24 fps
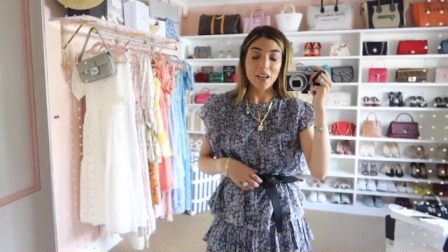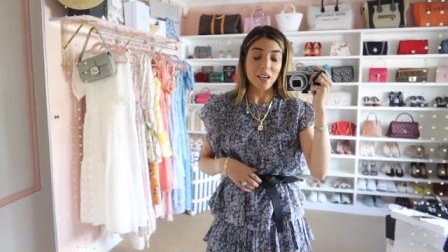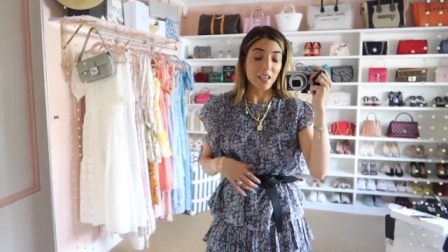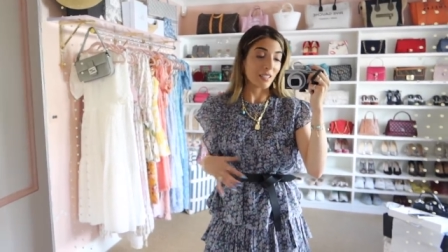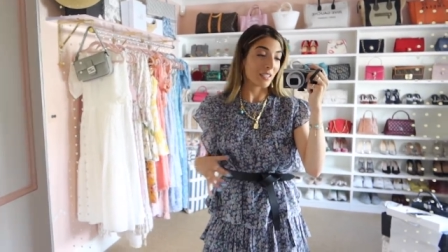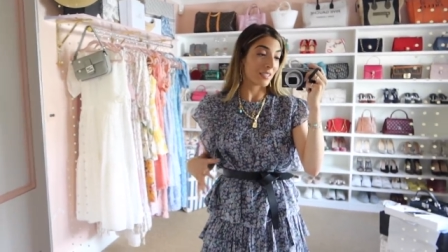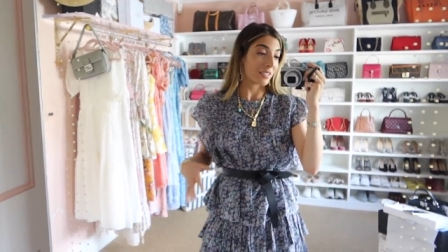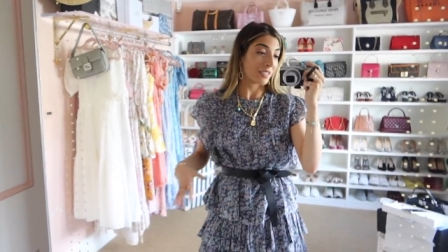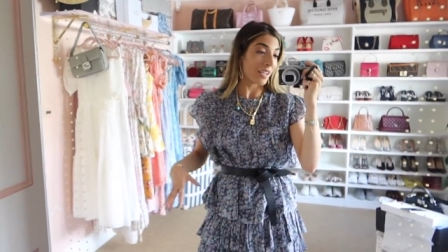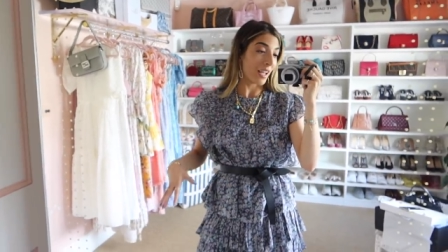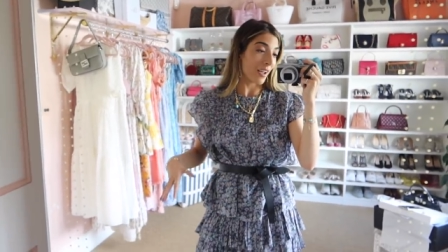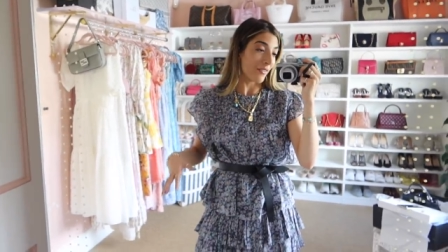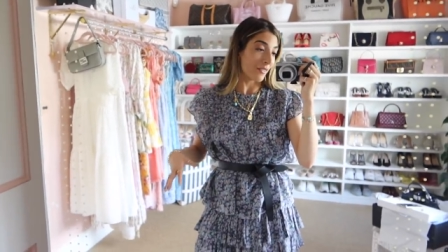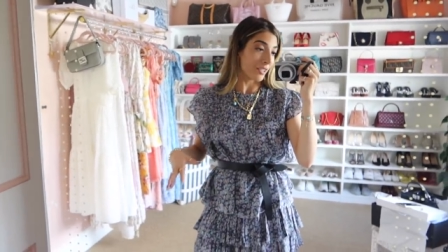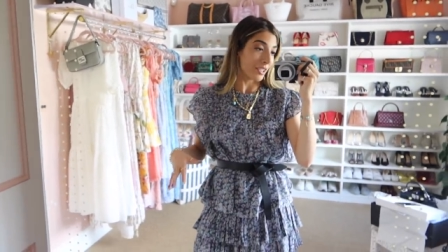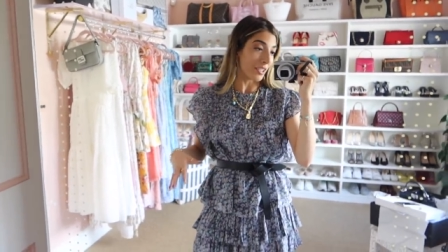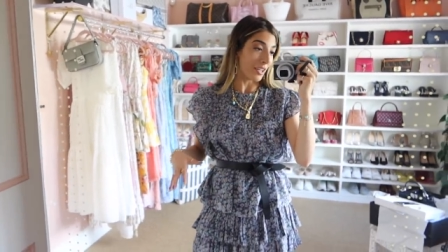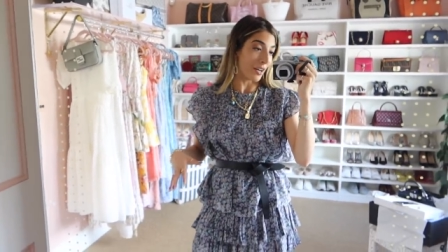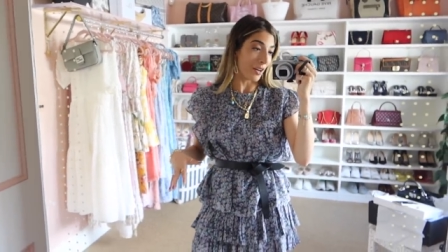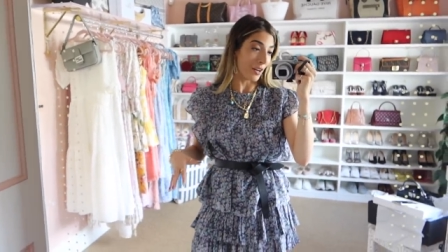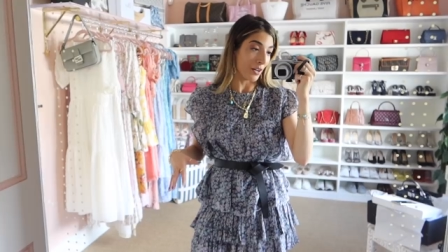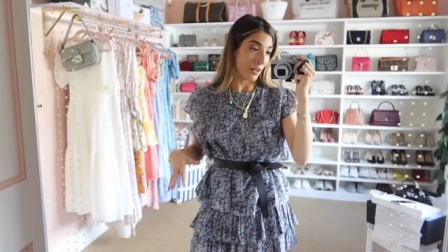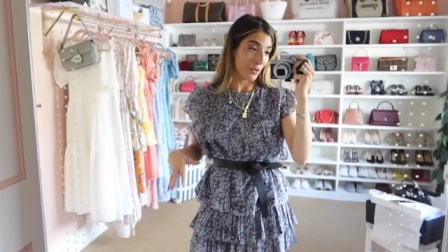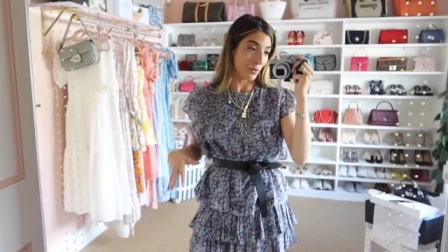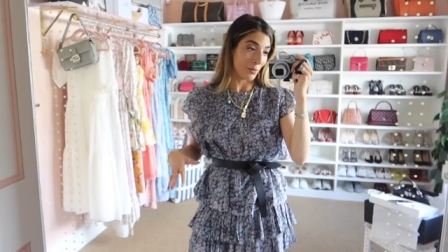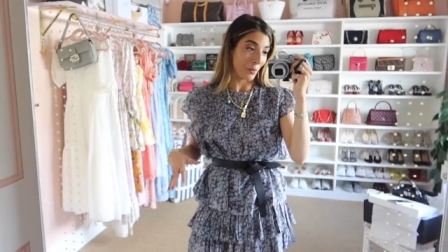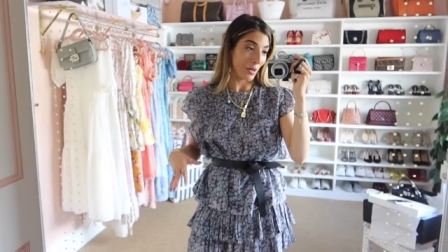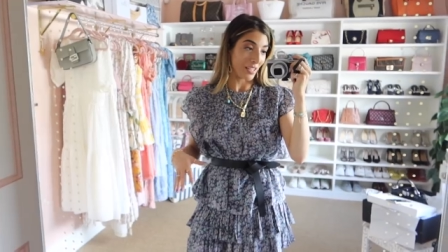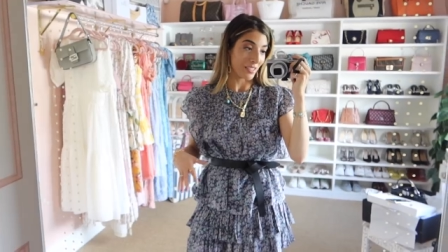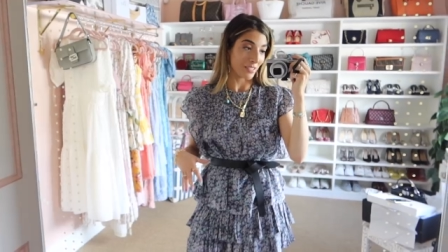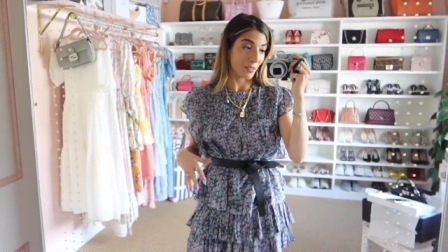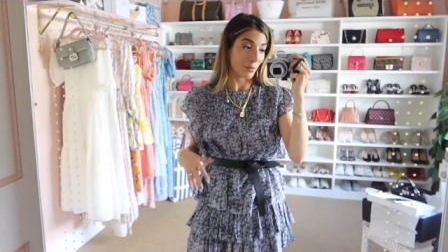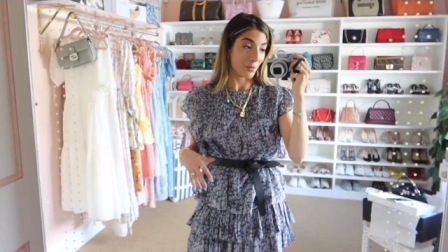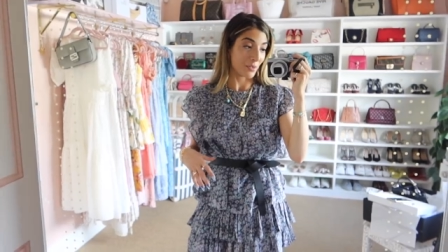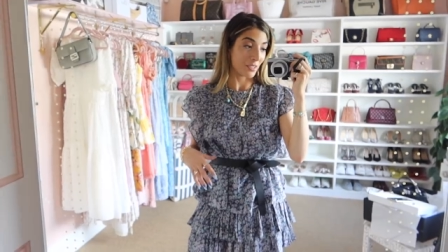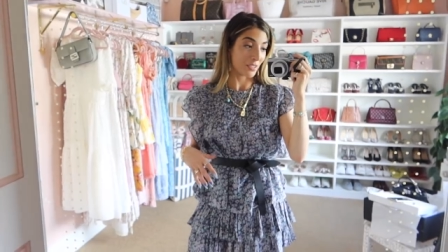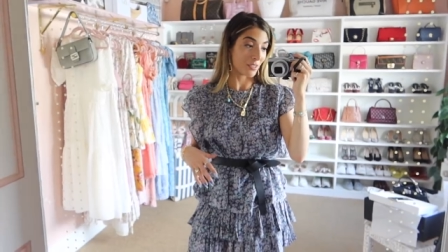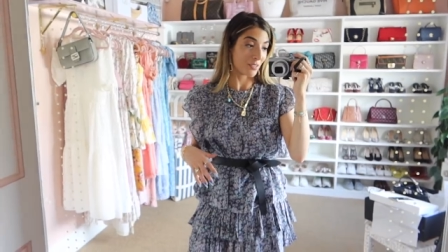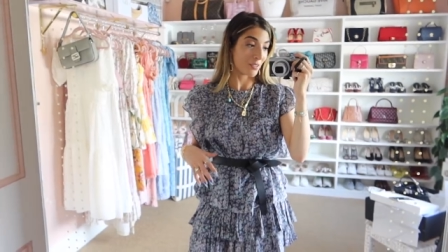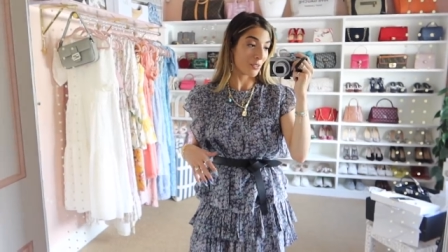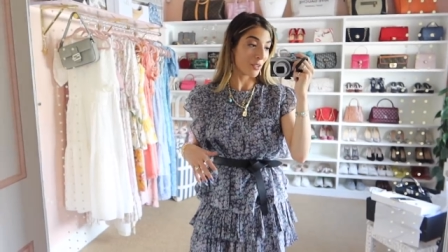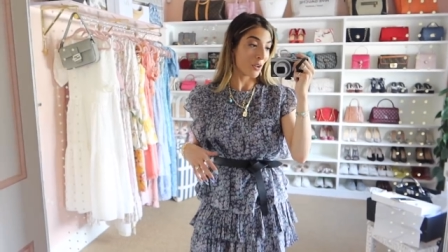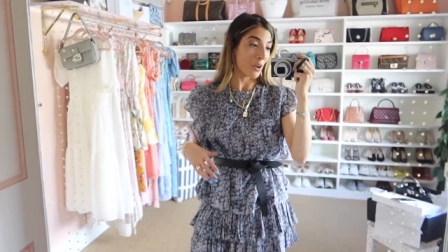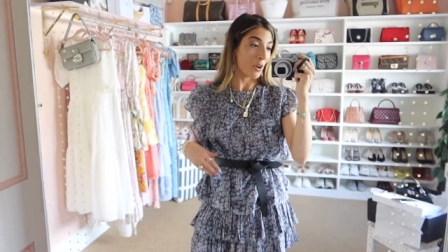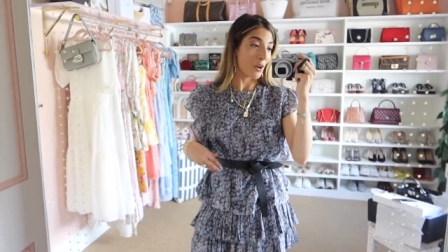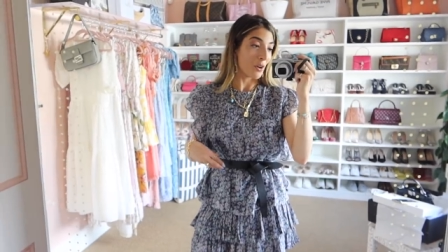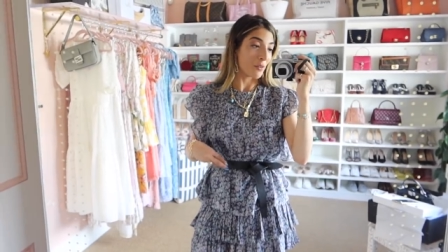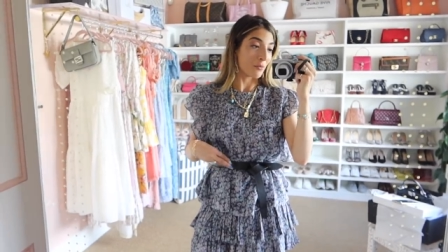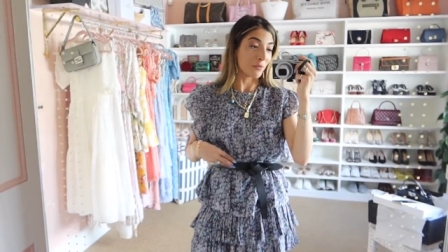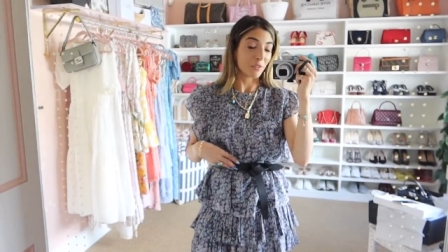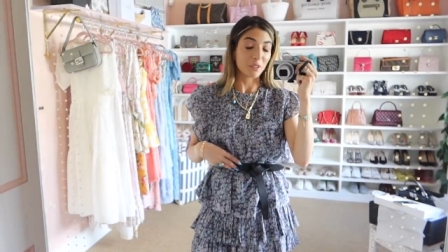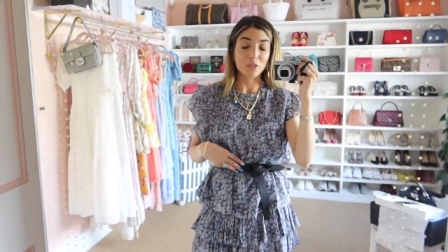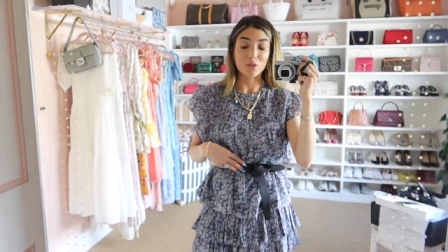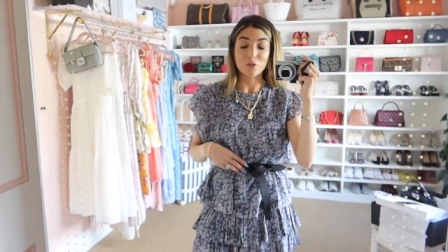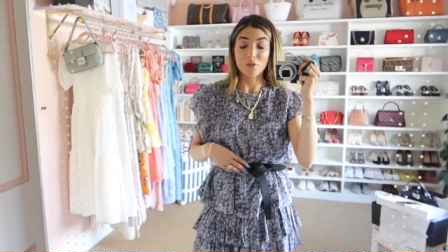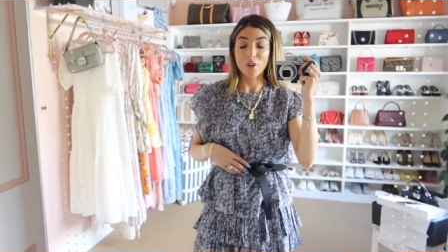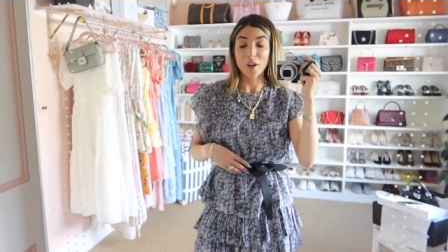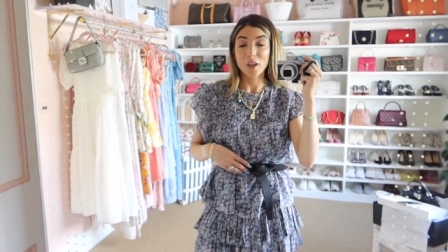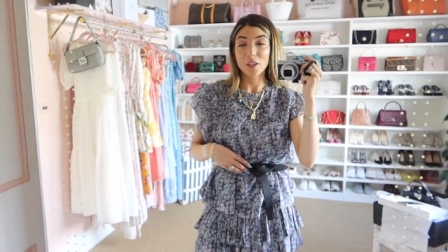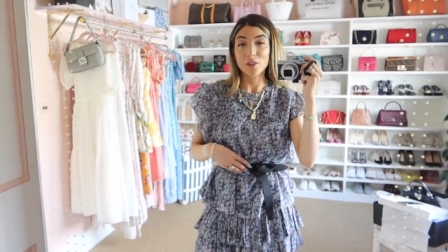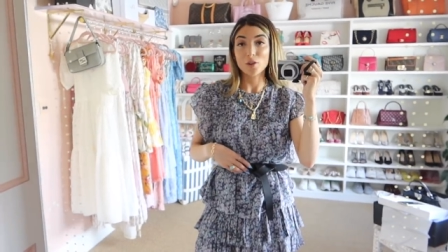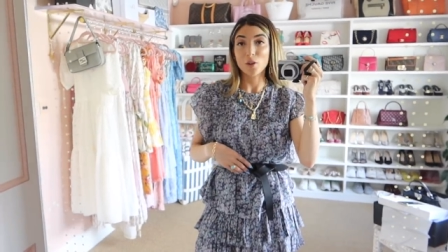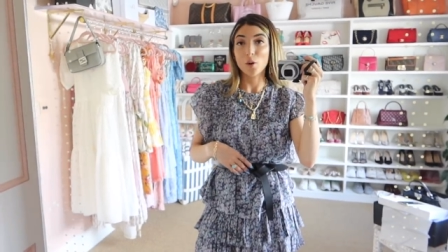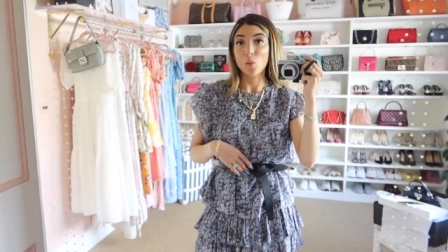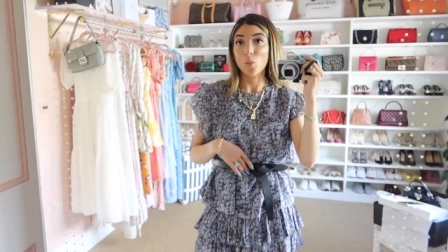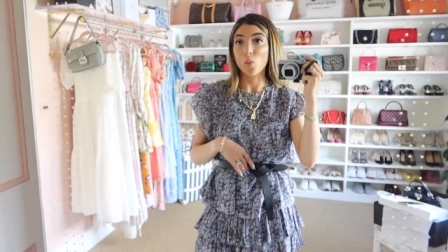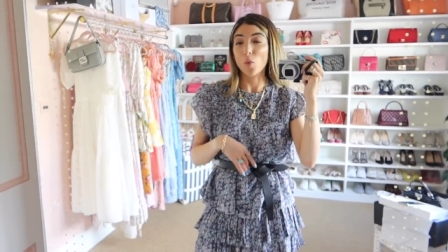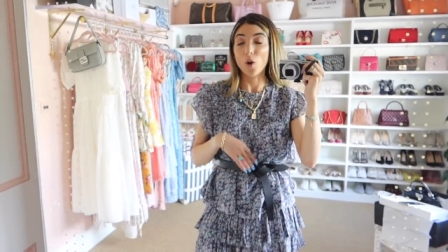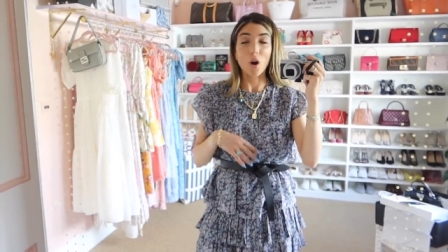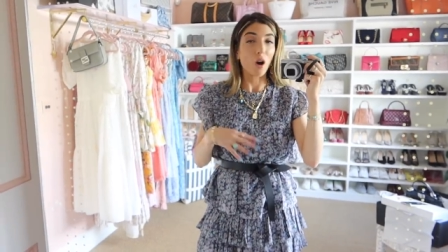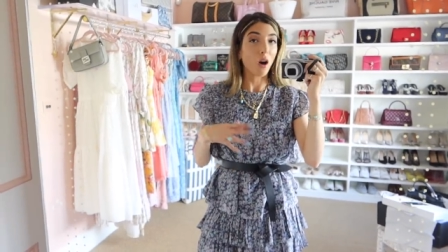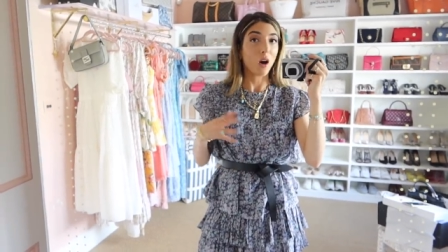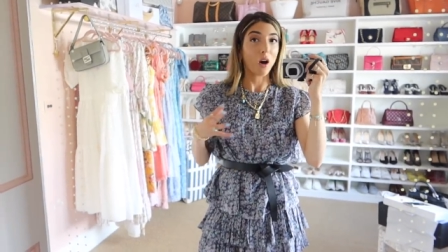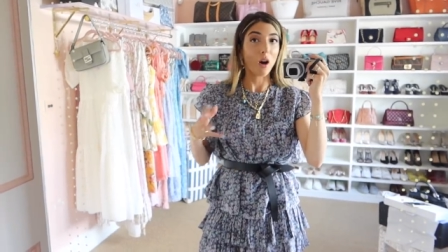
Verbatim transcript: it doesn't have any hardware so it doesn't restrict on what